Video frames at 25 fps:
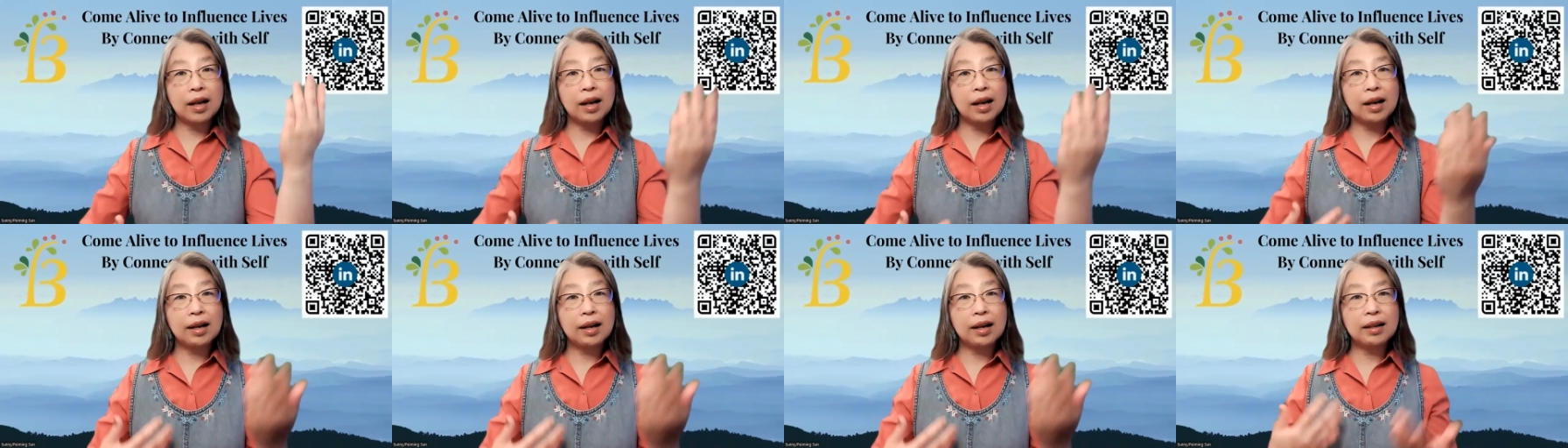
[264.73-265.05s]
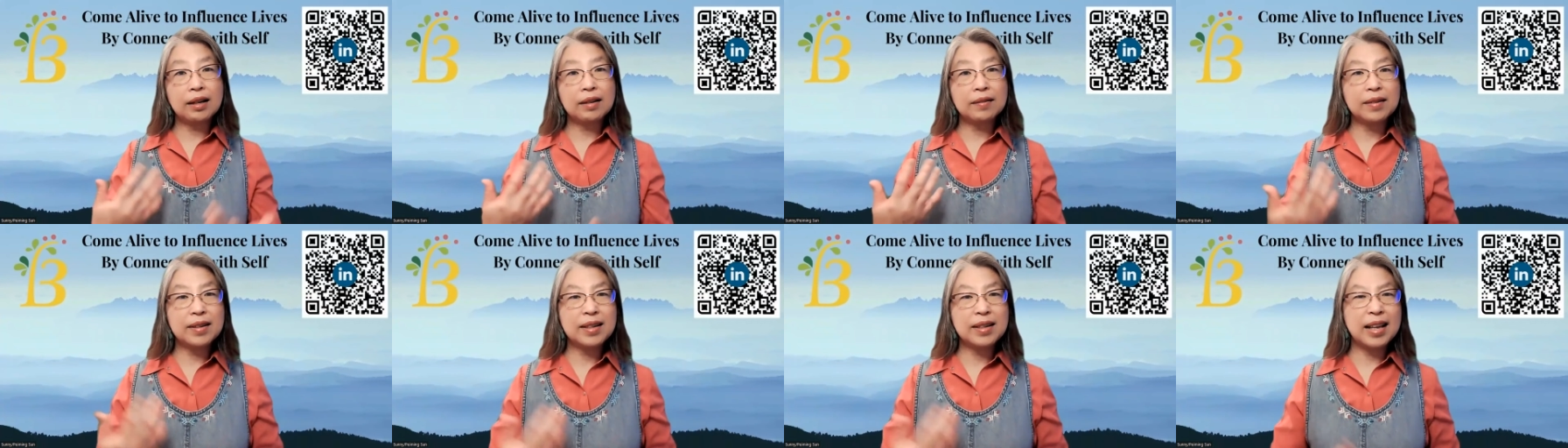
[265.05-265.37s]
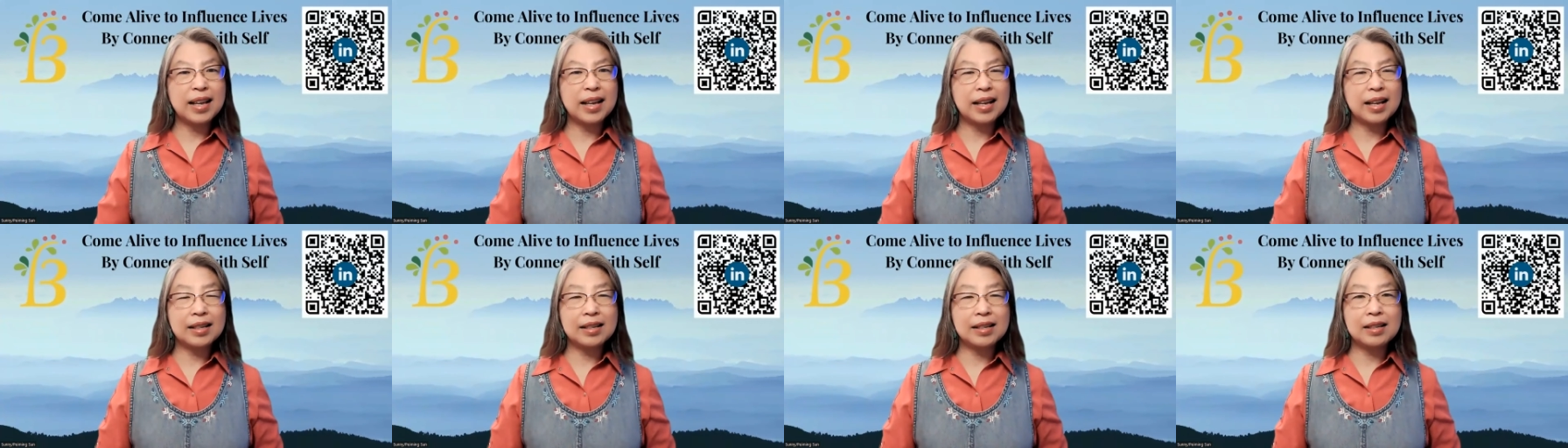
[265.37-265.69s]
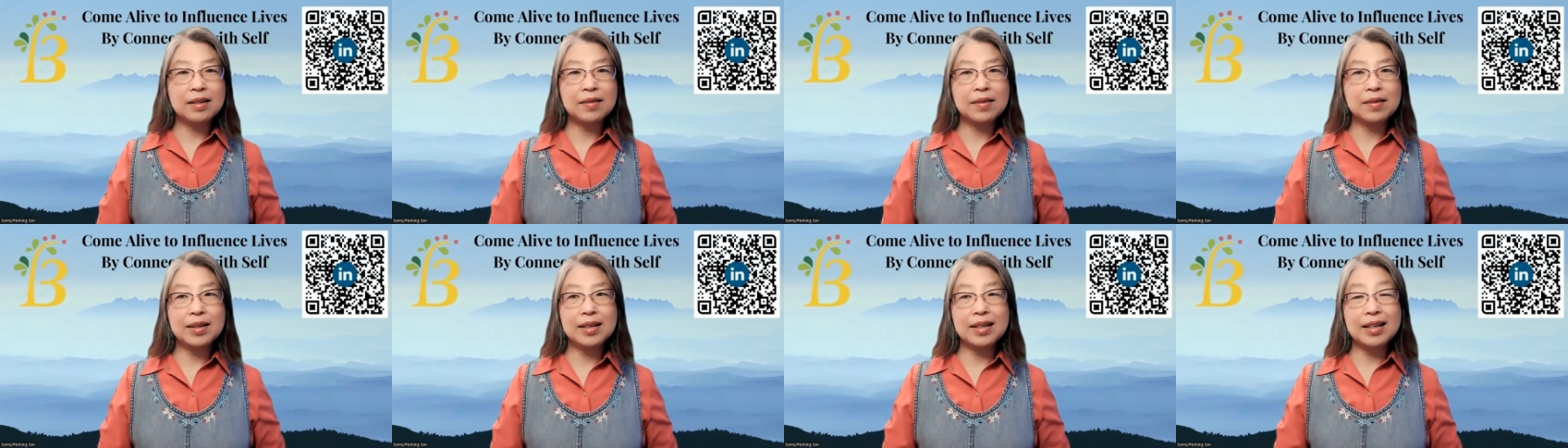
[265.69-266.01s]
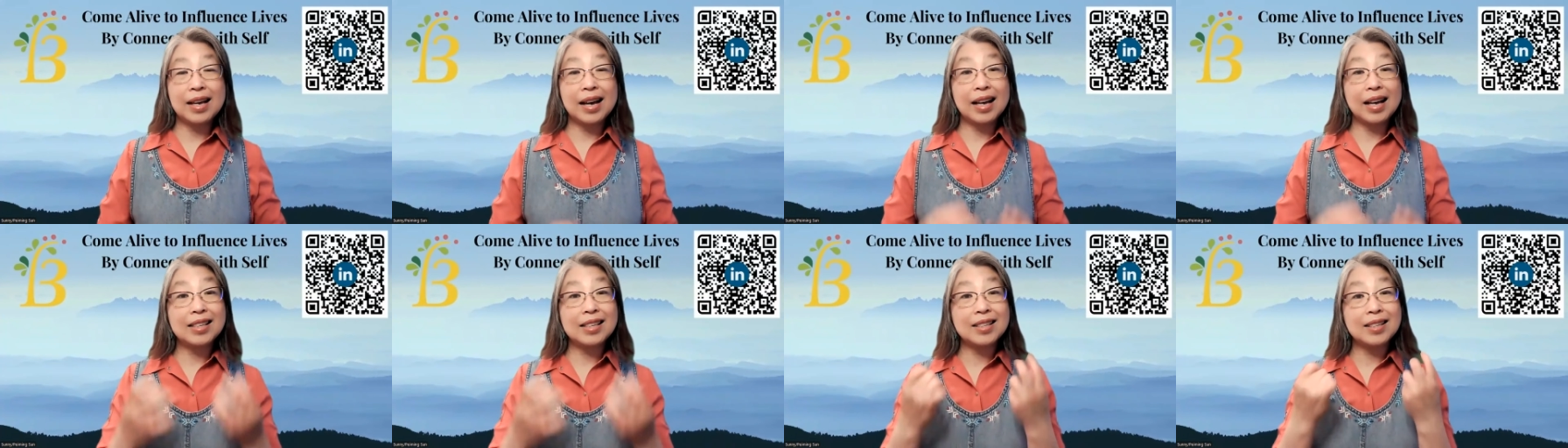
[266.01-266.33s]
kind of a
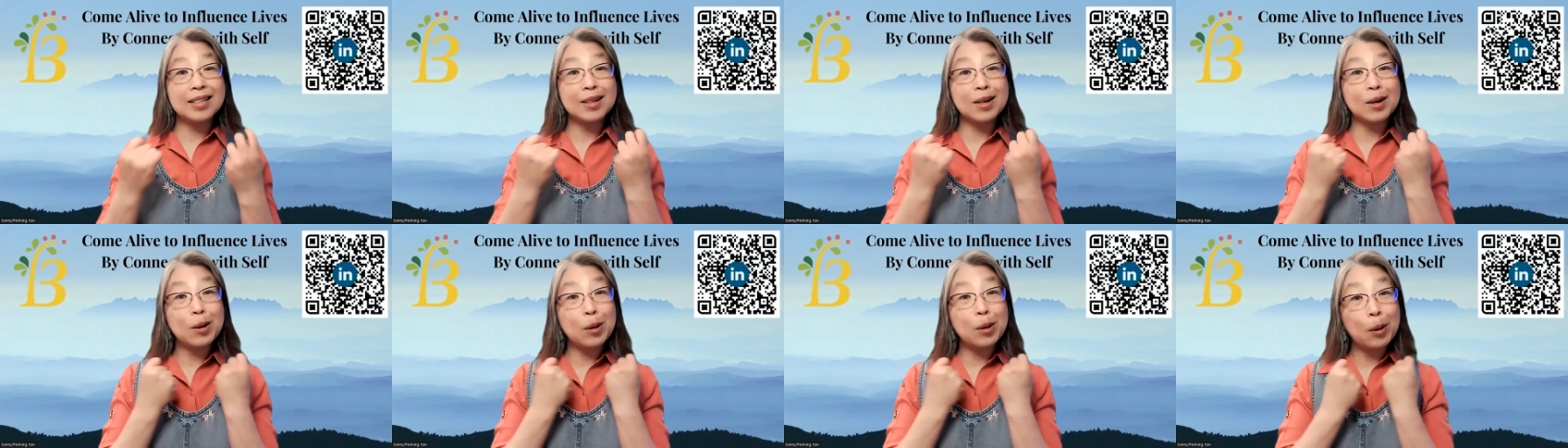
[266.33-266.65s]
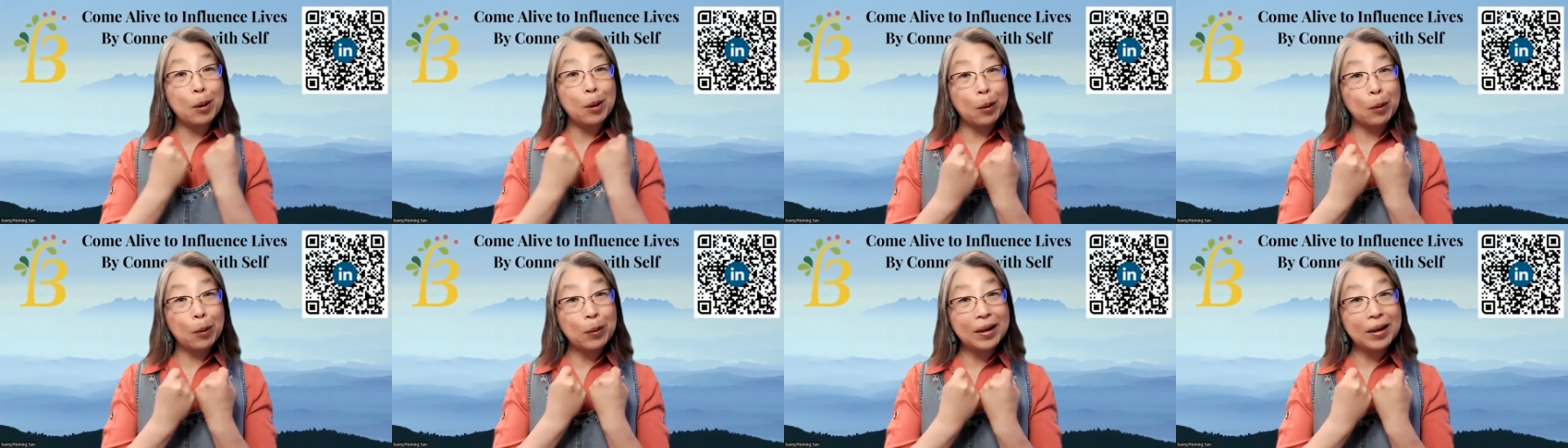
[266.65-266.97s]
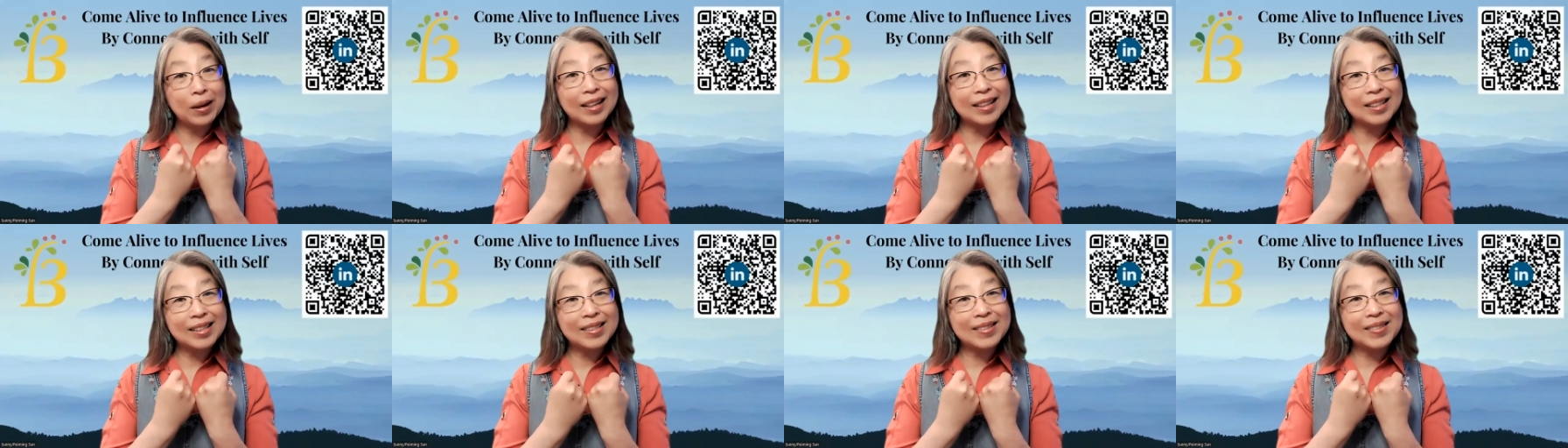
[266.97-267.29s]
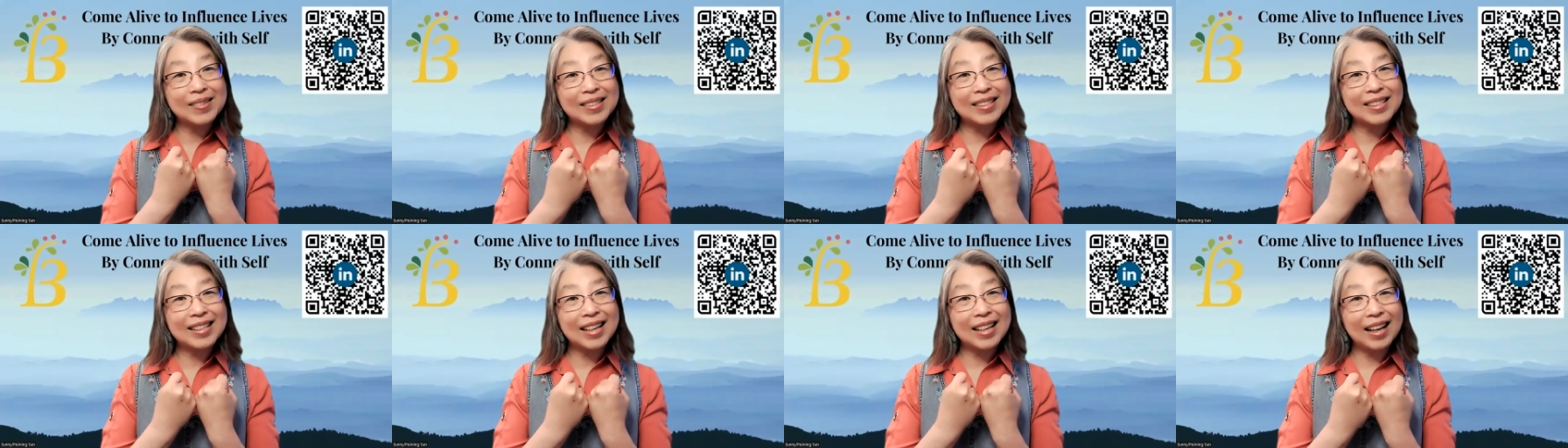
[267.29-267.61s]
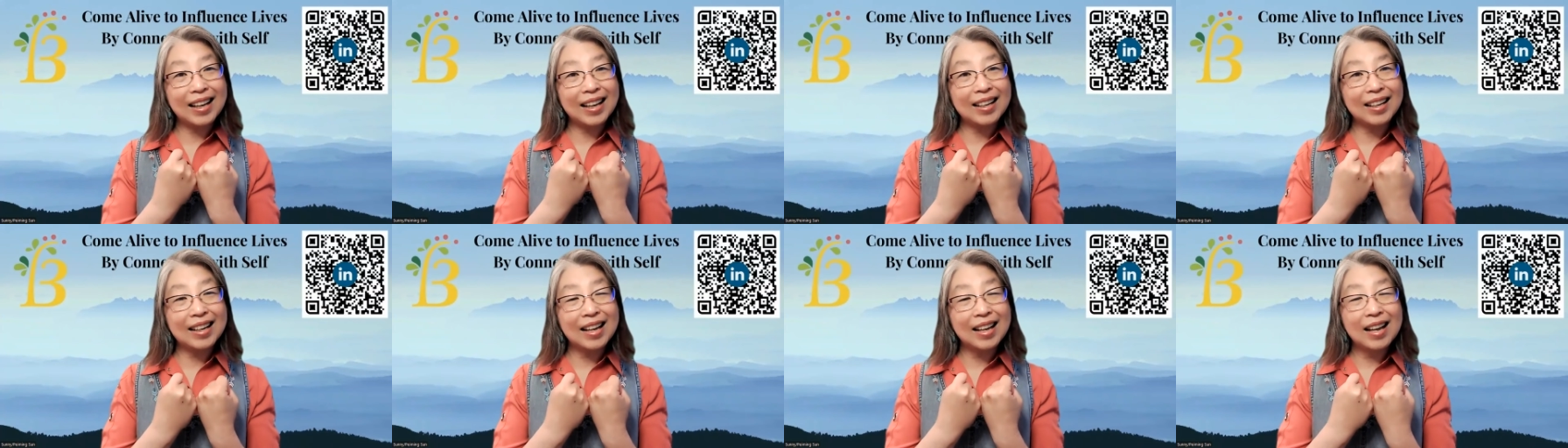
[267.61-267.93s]
negativity I still hold it too
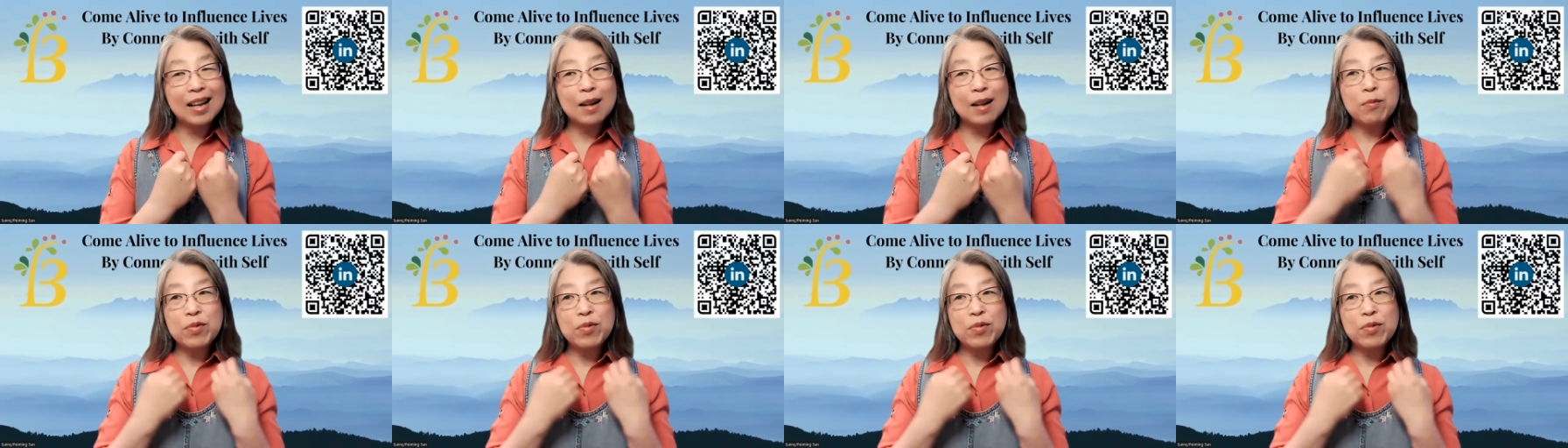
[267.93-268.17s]
tight.